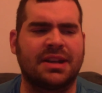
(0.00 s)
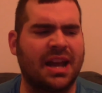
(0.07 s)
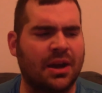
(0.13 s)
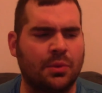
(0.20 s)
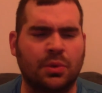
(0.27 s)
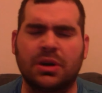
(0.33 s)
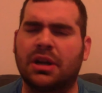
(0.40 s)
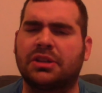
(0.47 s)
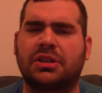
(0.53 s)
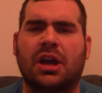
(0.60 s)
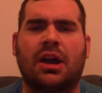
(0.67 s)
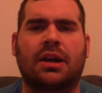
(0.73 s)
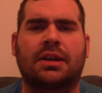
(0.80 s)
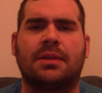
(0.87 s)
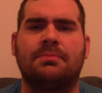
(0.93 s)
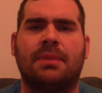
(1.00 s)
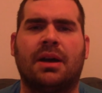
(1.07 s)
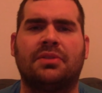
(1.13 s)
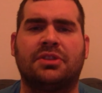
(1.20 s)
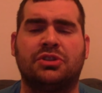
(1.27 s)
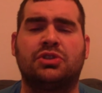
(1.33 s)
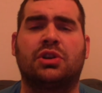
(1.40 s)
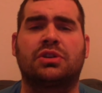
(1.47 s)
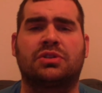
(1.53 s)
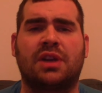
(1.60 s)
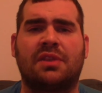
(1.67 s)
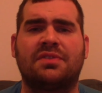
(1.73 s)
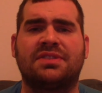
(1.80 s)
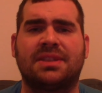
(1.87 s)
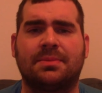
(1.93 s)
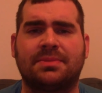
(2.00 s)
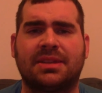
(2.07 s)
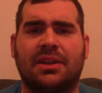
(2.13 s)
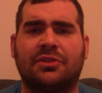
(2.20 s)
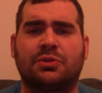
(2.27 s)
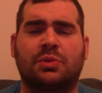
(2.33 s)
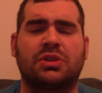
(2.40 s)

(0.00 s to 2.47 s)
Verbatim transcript: Now, we're not talking about the drunk drivers themselves.